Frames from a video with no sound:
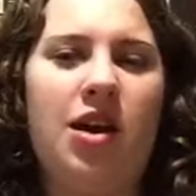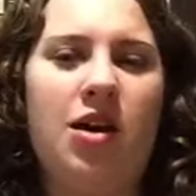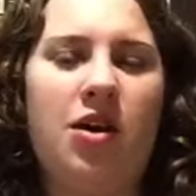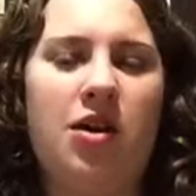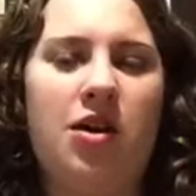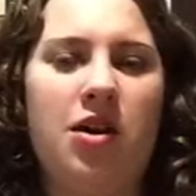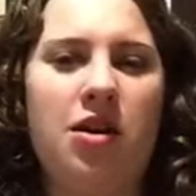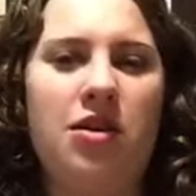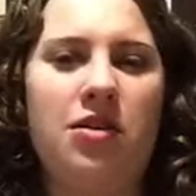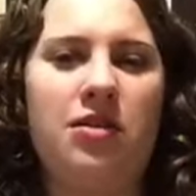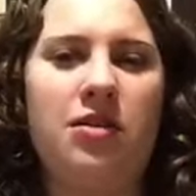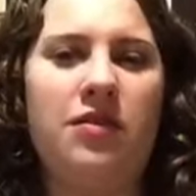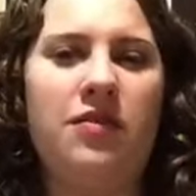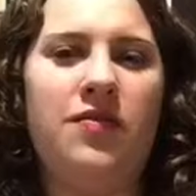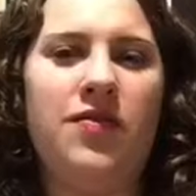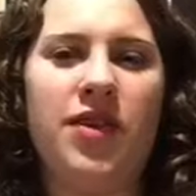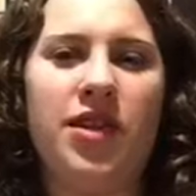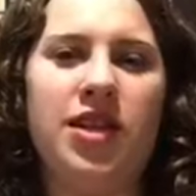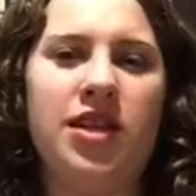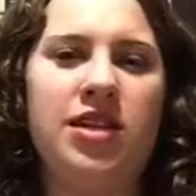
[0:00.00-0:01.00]
are the
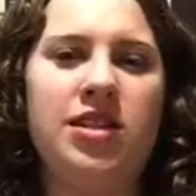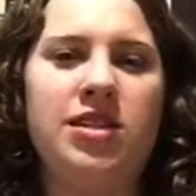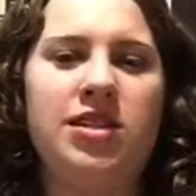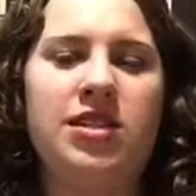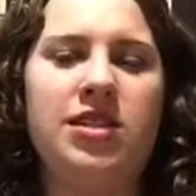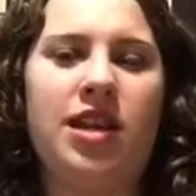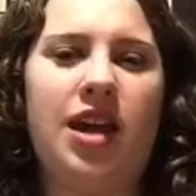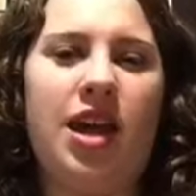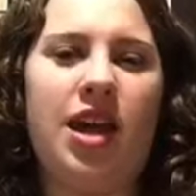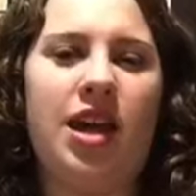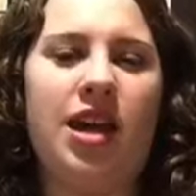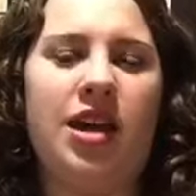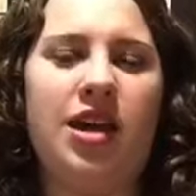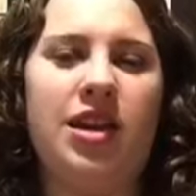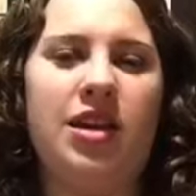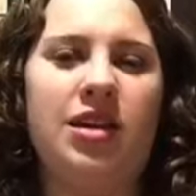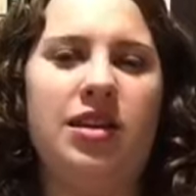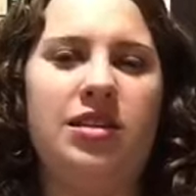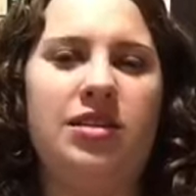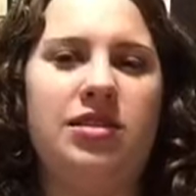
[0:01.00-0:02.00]
fittest
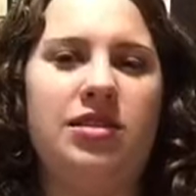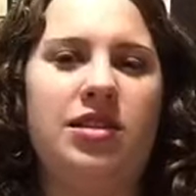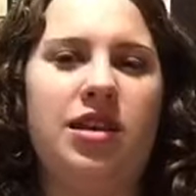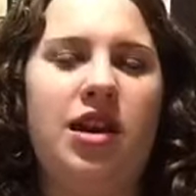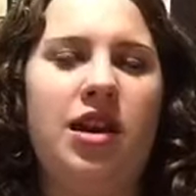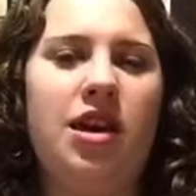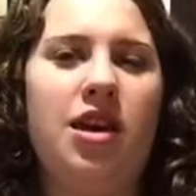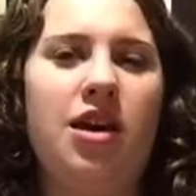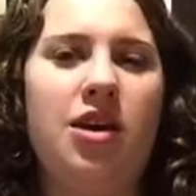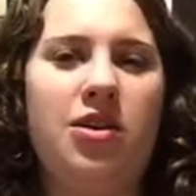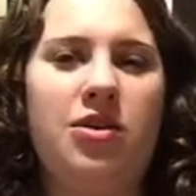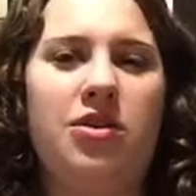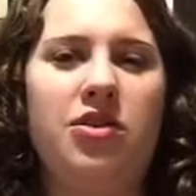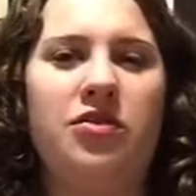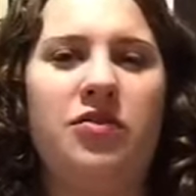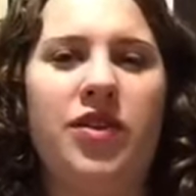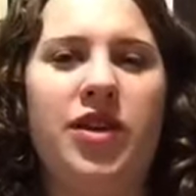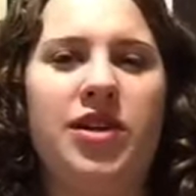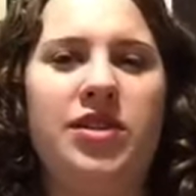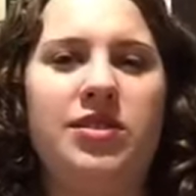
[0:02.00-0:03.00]
and
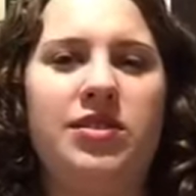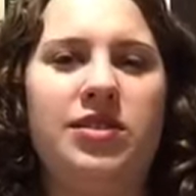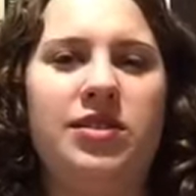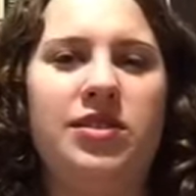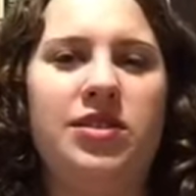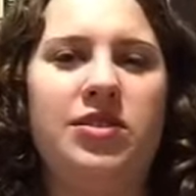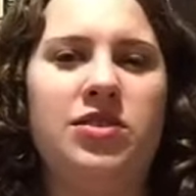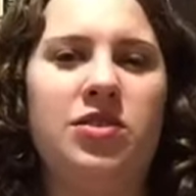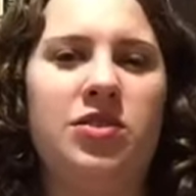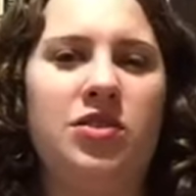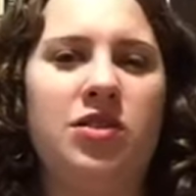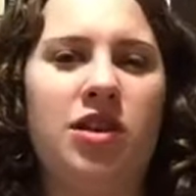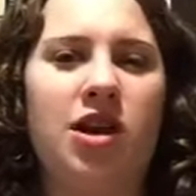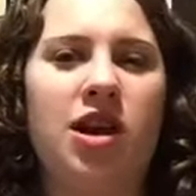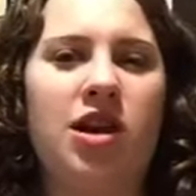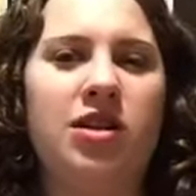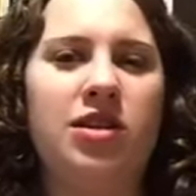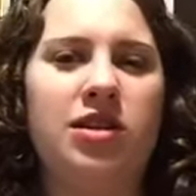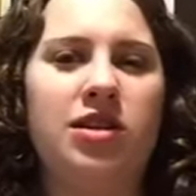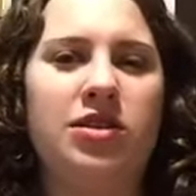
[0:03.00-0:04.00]
other races are
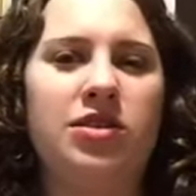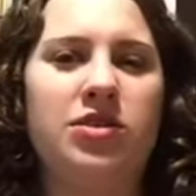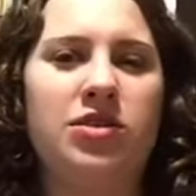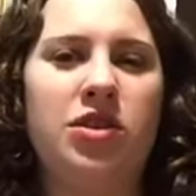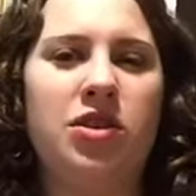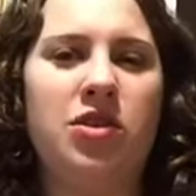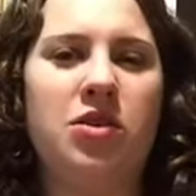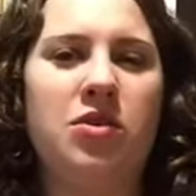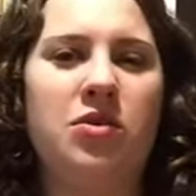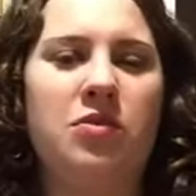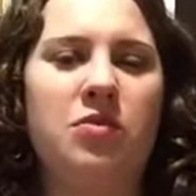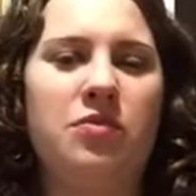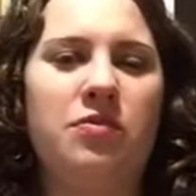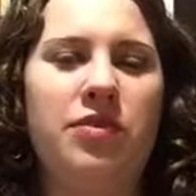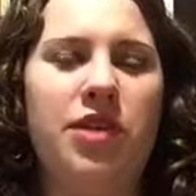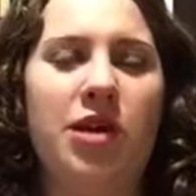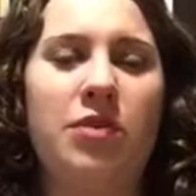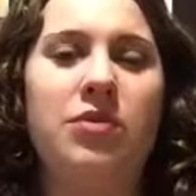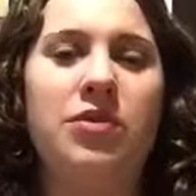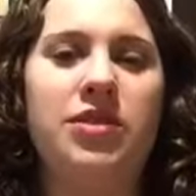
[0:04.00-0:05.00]
not, and so
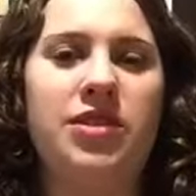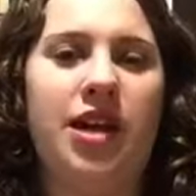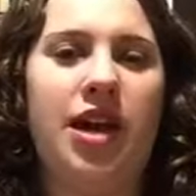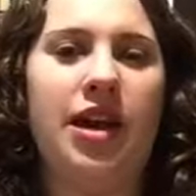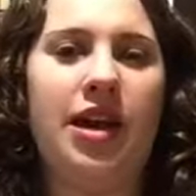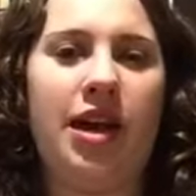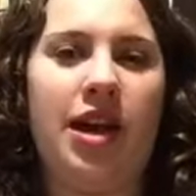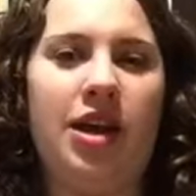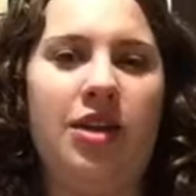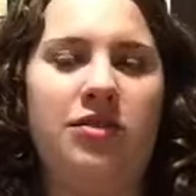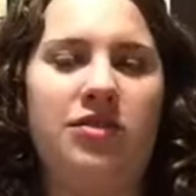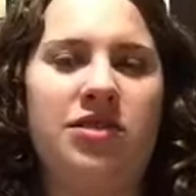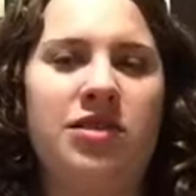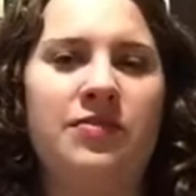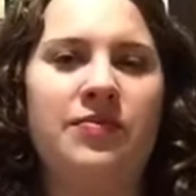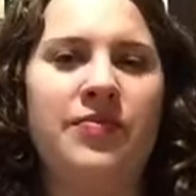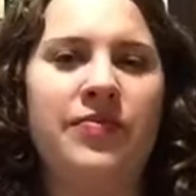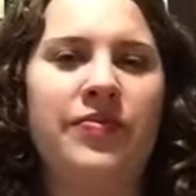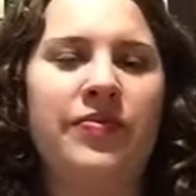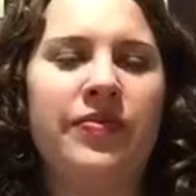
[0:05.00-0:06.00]
they will die out.
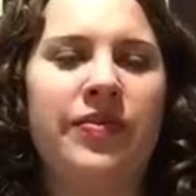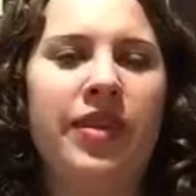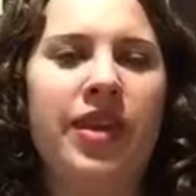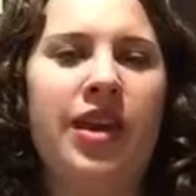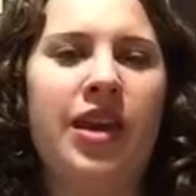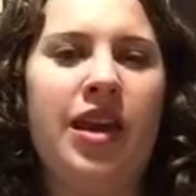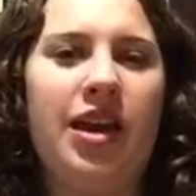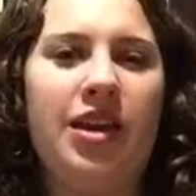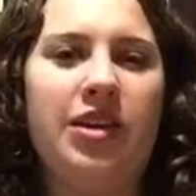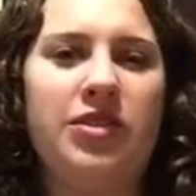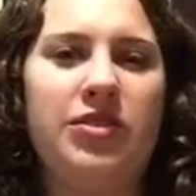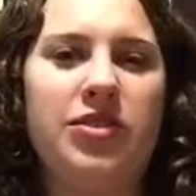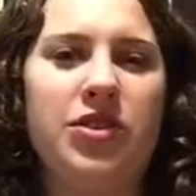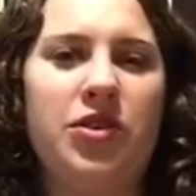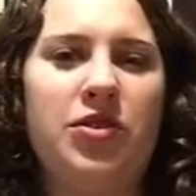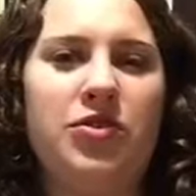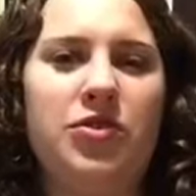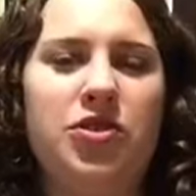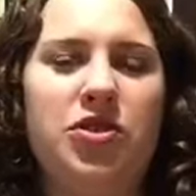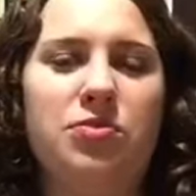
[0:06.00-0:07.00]
And
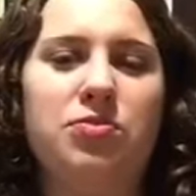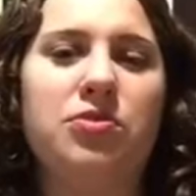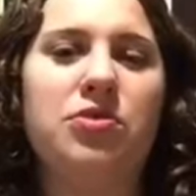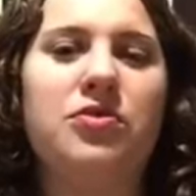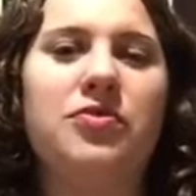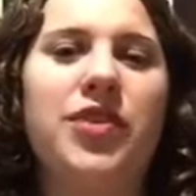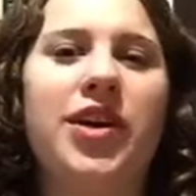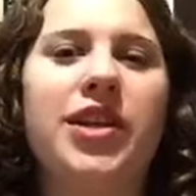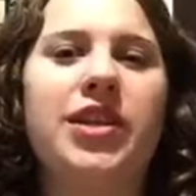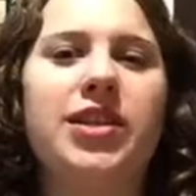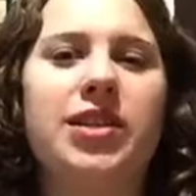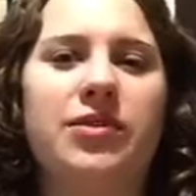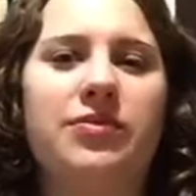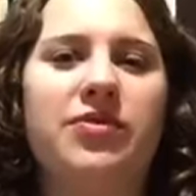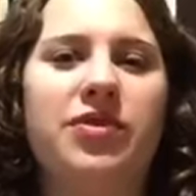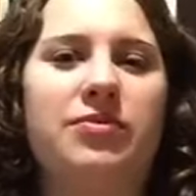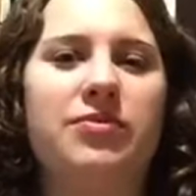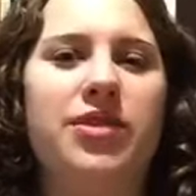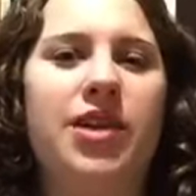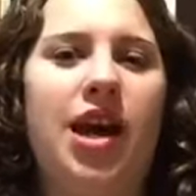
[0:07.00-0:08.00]
so to prevent them
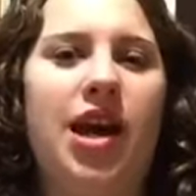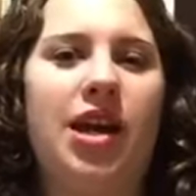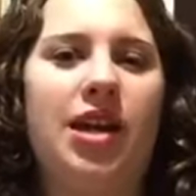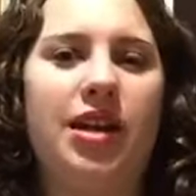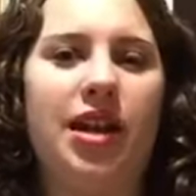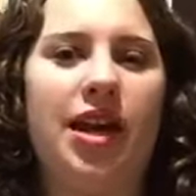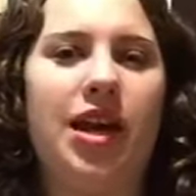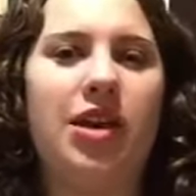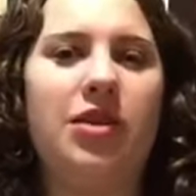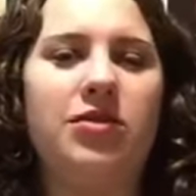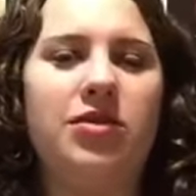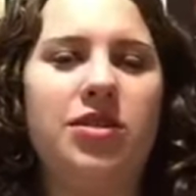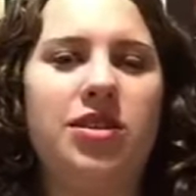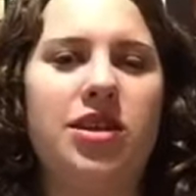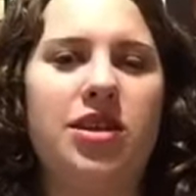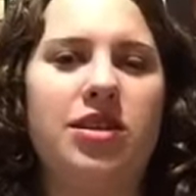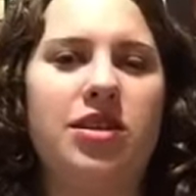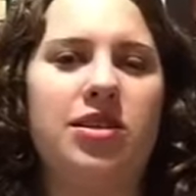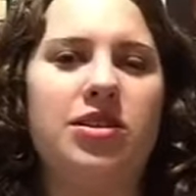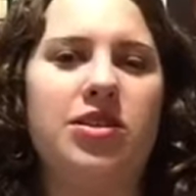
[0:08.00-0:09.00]
from dying out,
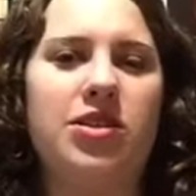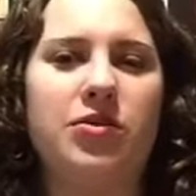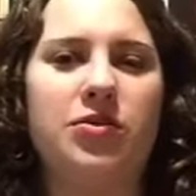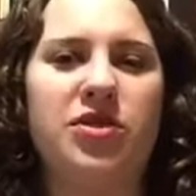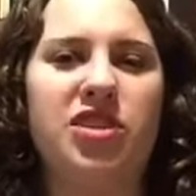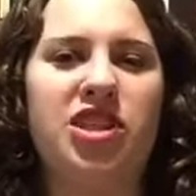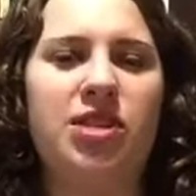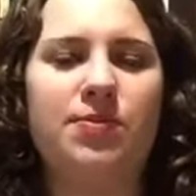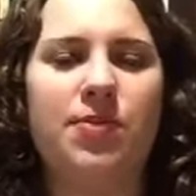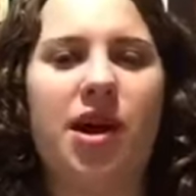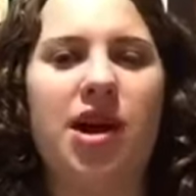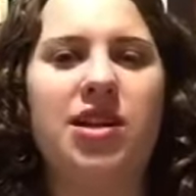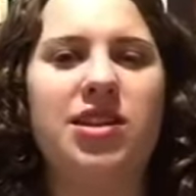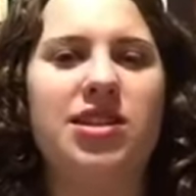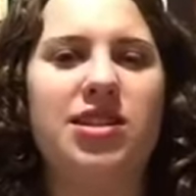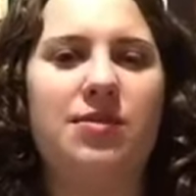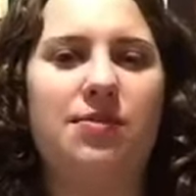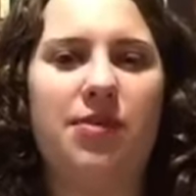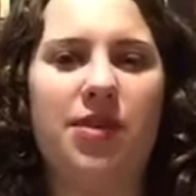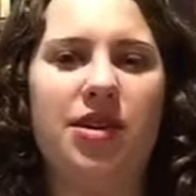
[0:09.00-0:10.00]
it is the
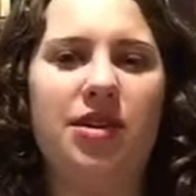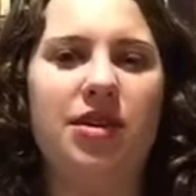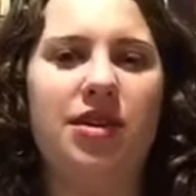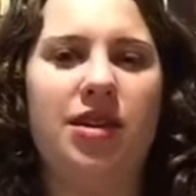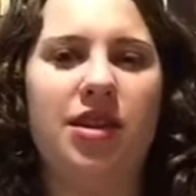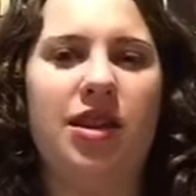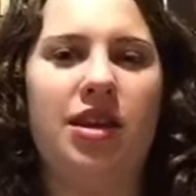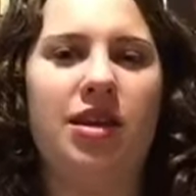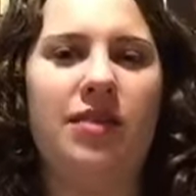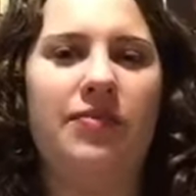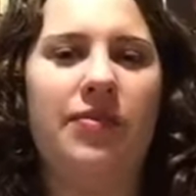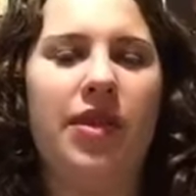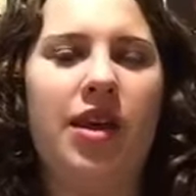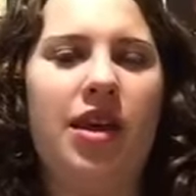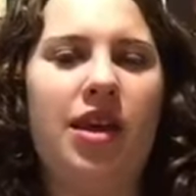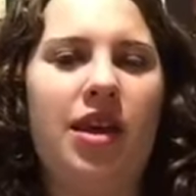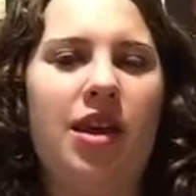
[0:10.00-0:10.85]
responsibility